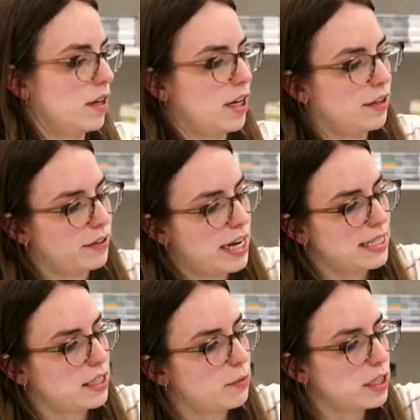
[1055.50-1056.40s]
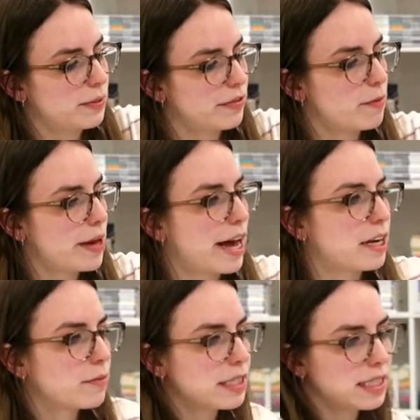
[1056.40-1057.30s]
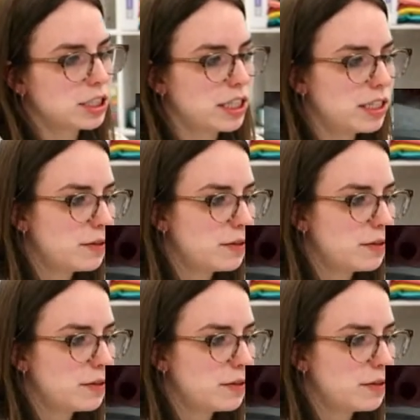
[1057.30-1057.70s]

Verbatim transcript: All right, so once we have our batting positioned,